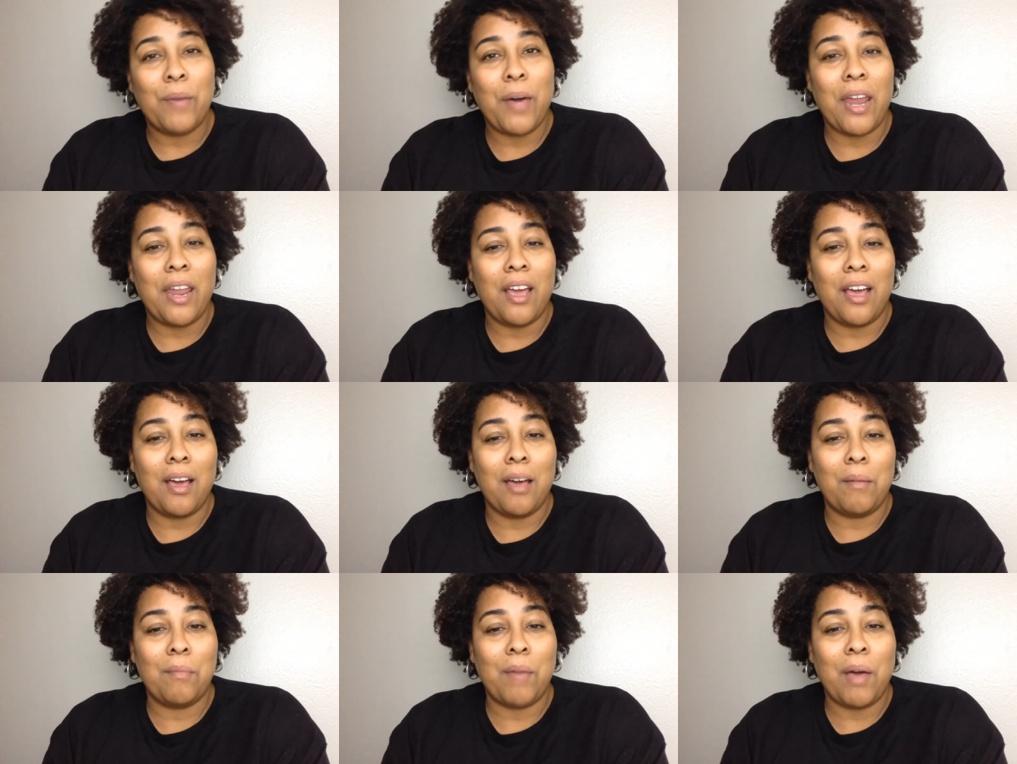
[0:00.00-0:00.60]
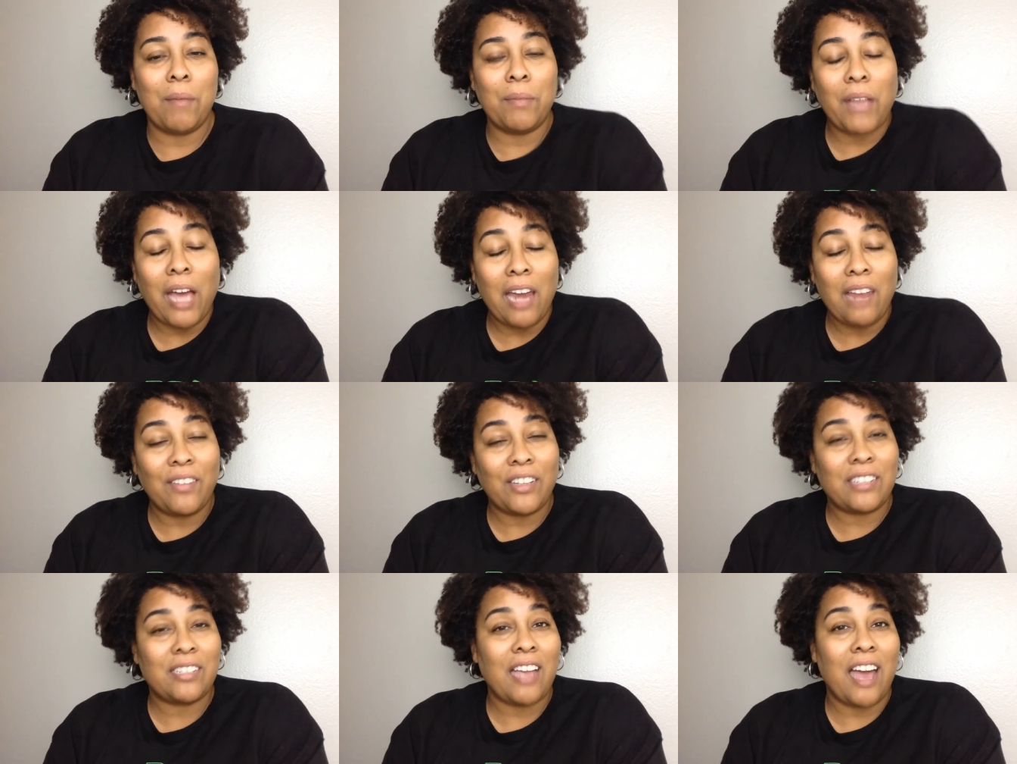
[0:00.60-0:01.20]
but um, I'm kind
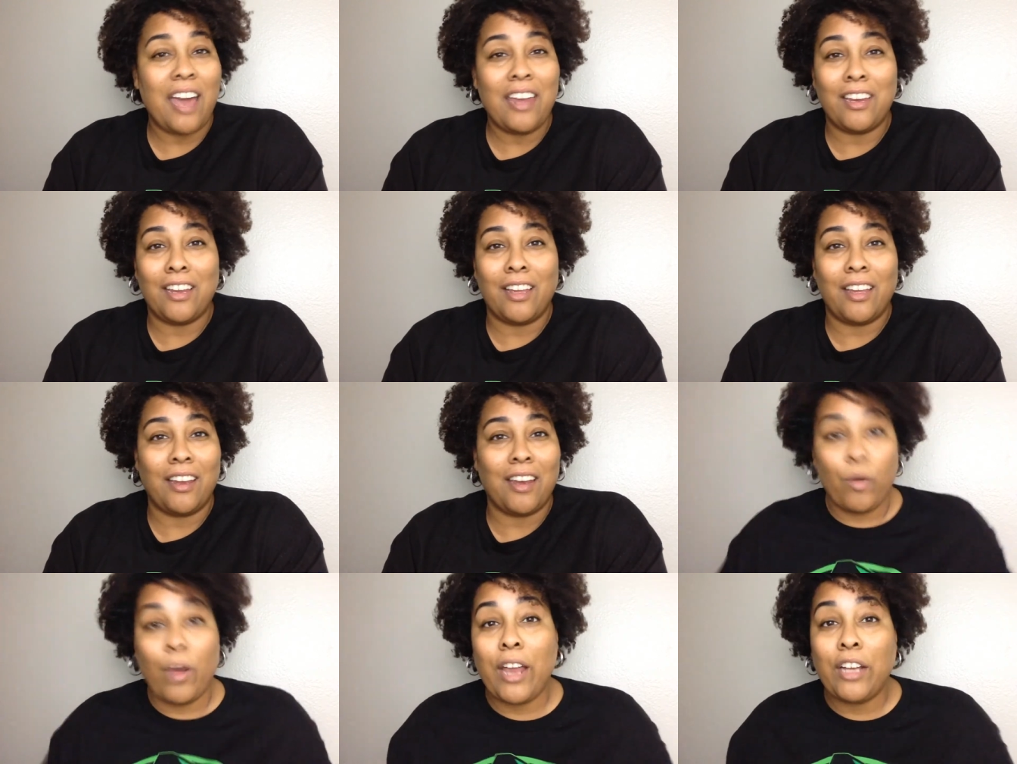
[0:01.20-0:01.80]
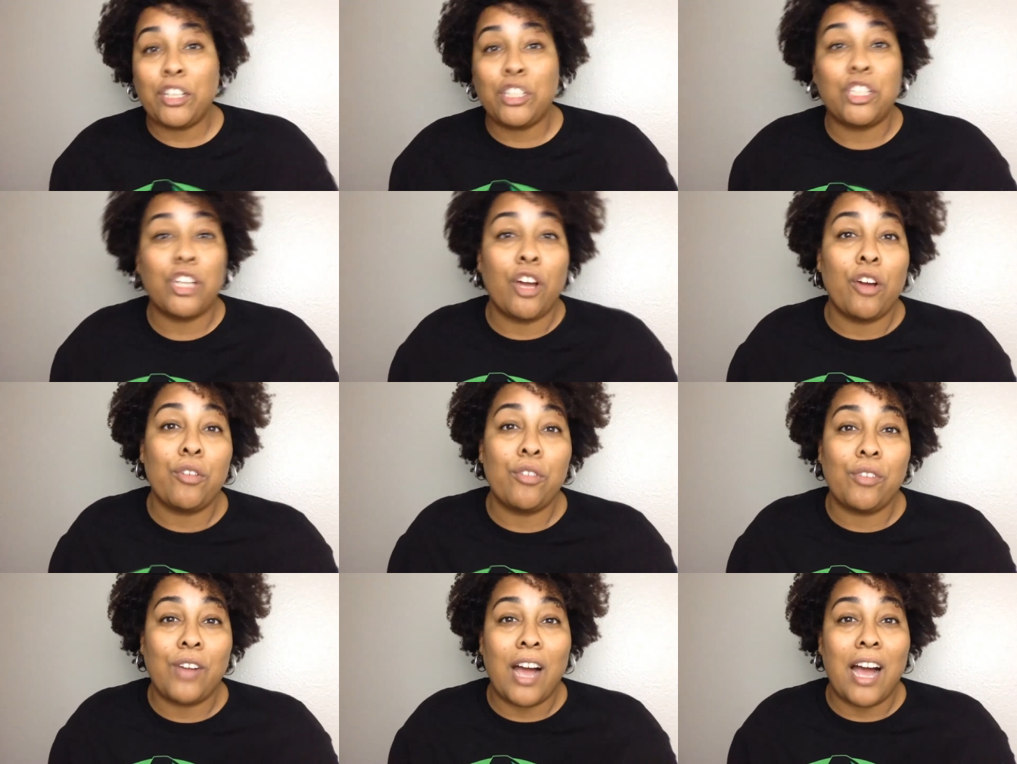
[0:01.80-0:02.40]
of excited. Great
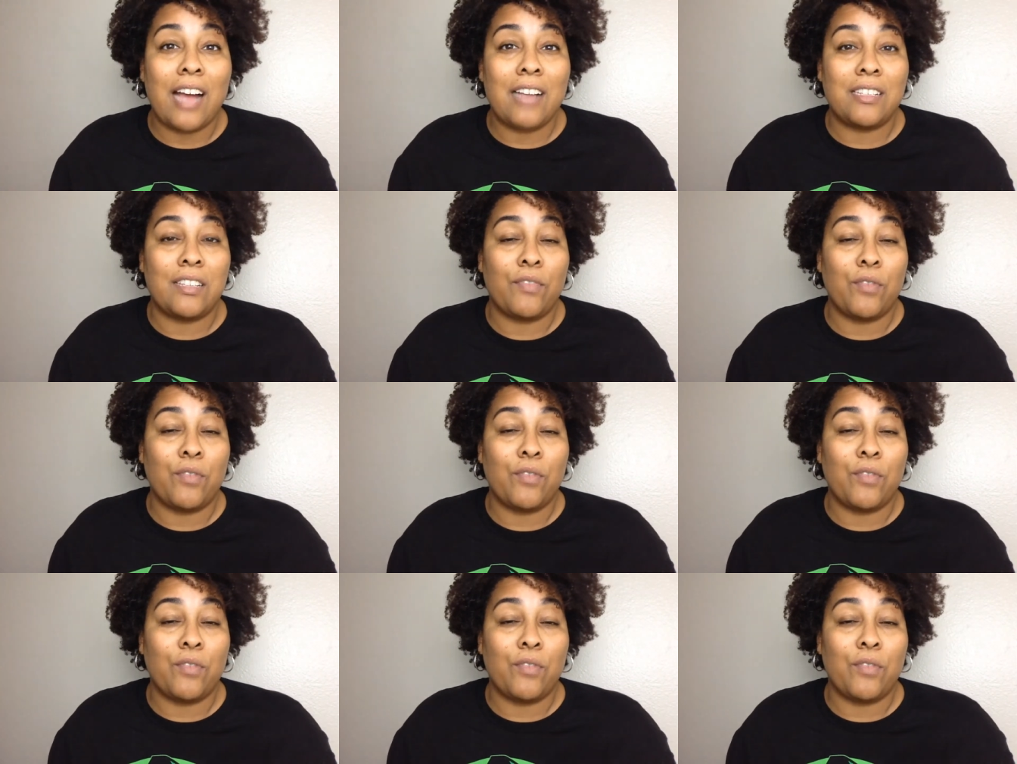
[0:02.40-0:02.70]
show, you guys.